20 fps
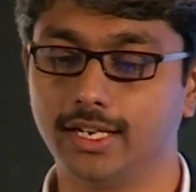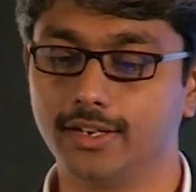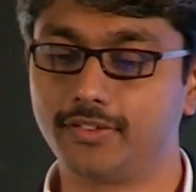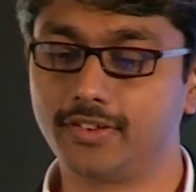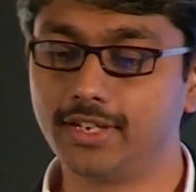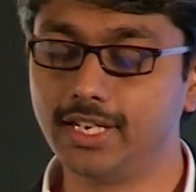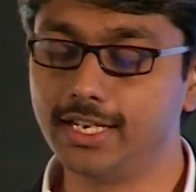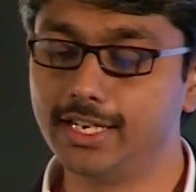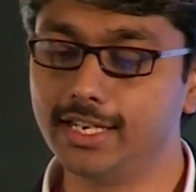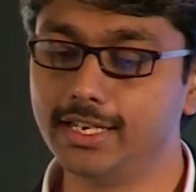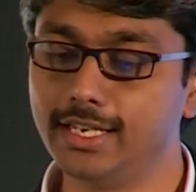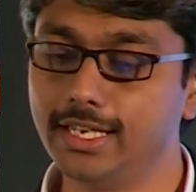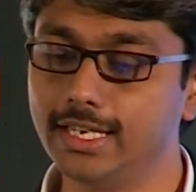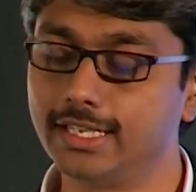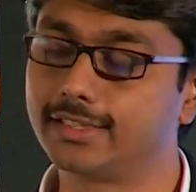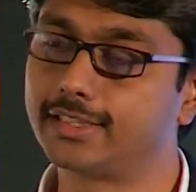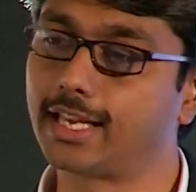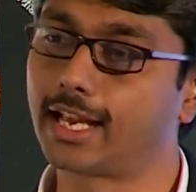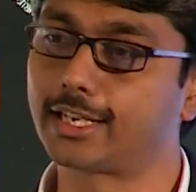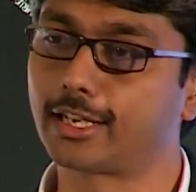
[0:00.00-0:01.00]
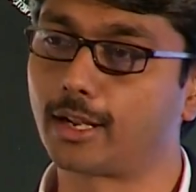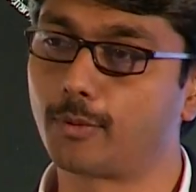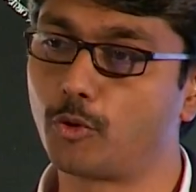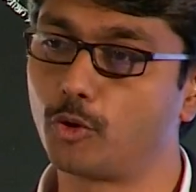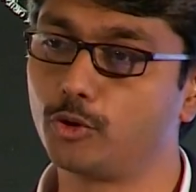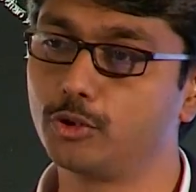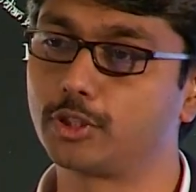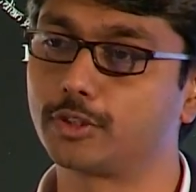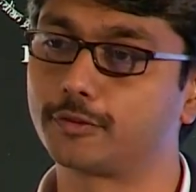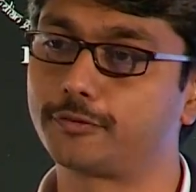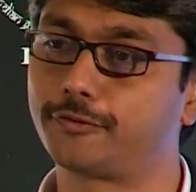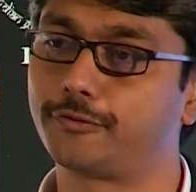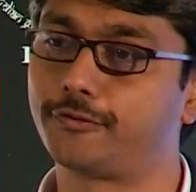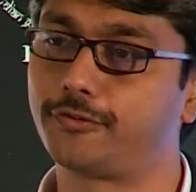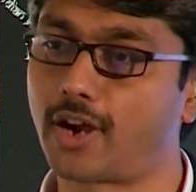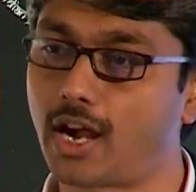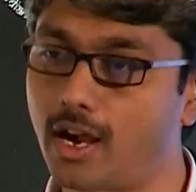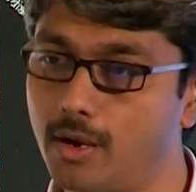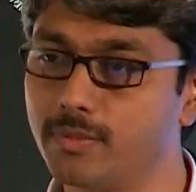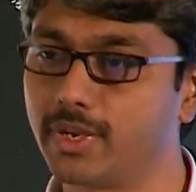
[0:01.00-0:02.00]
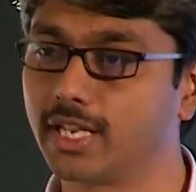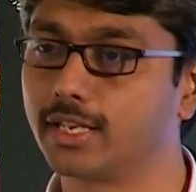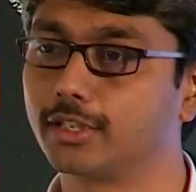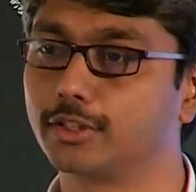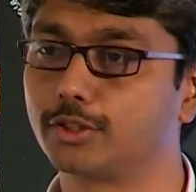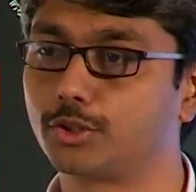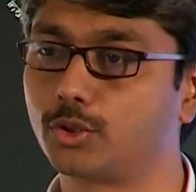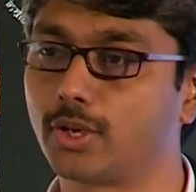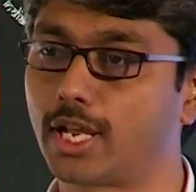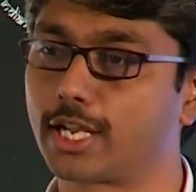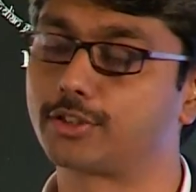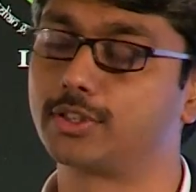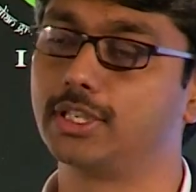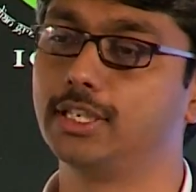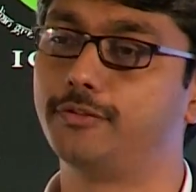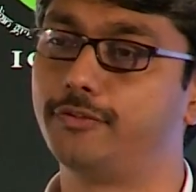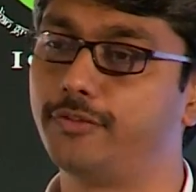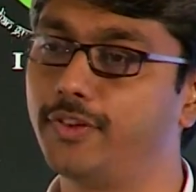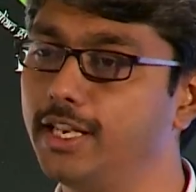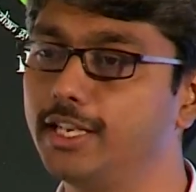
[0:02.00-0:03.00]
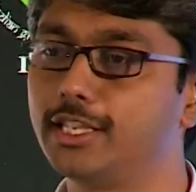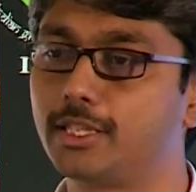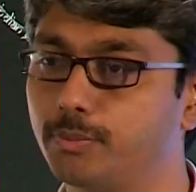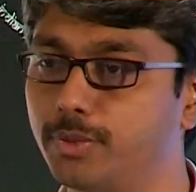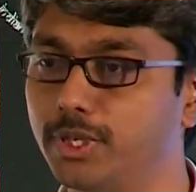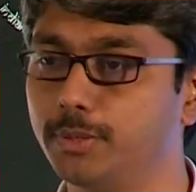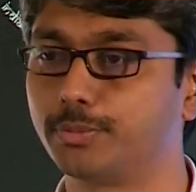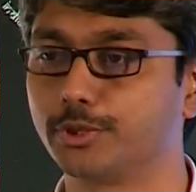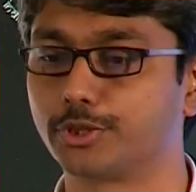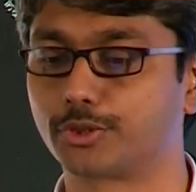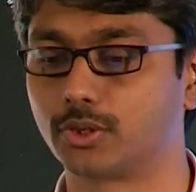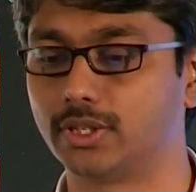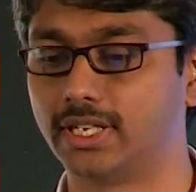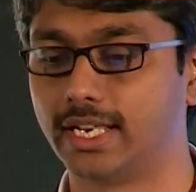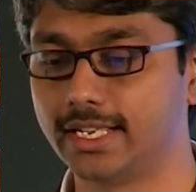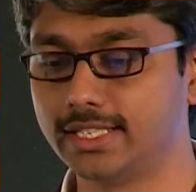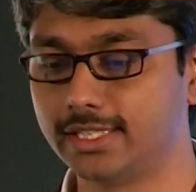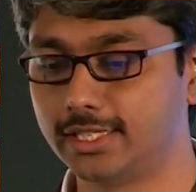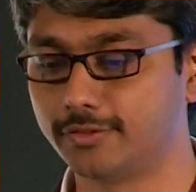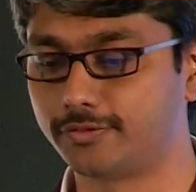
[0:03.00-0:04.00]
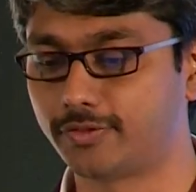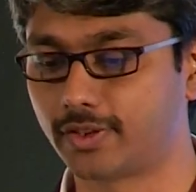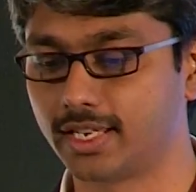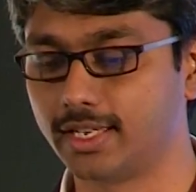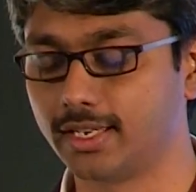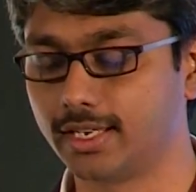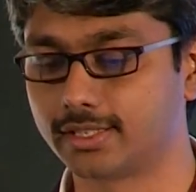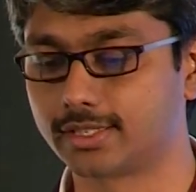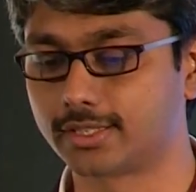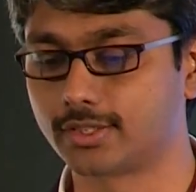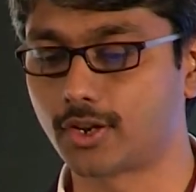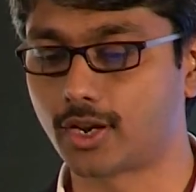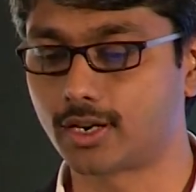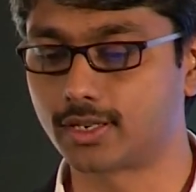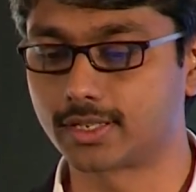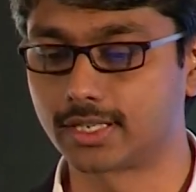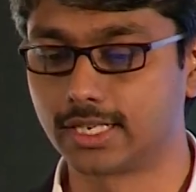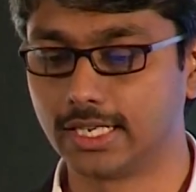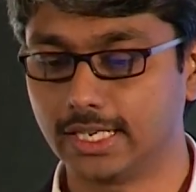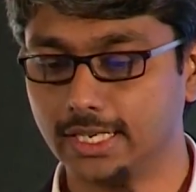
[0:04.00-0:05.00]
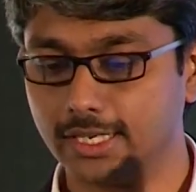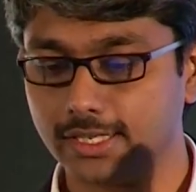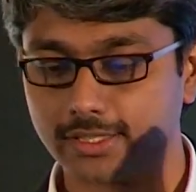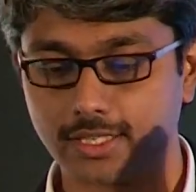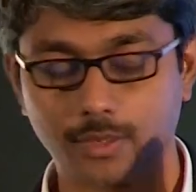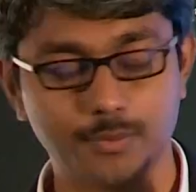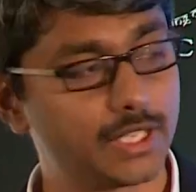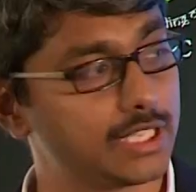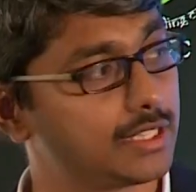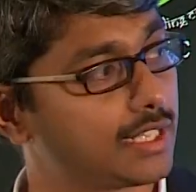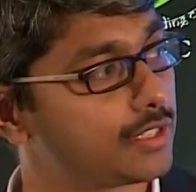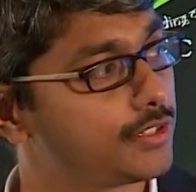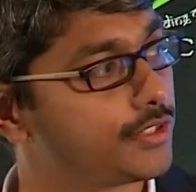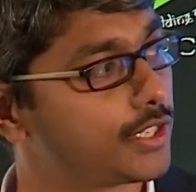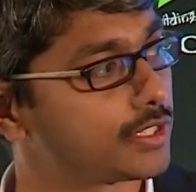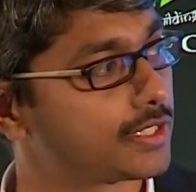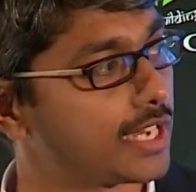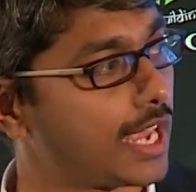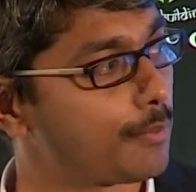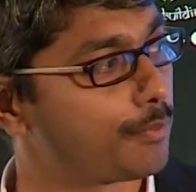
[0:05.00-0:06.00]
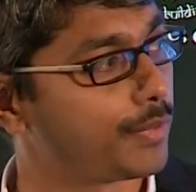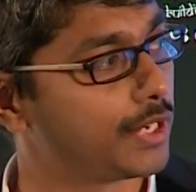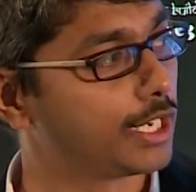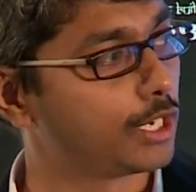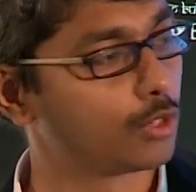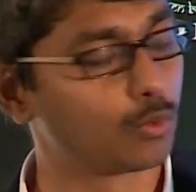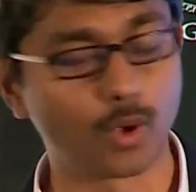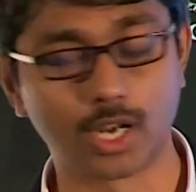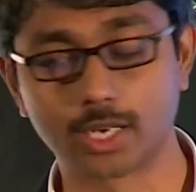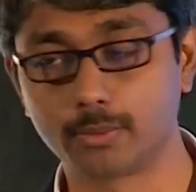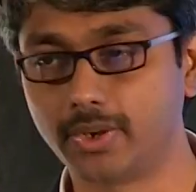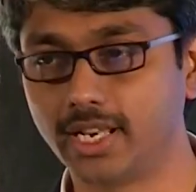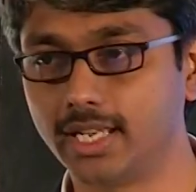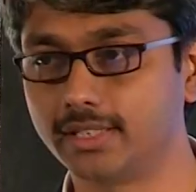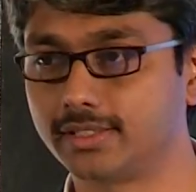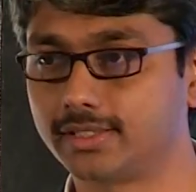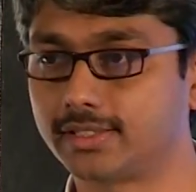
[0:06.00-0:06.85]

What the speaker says: really needs that amount of farming to actually feed the people. So densifying is not something that's just happening in one place.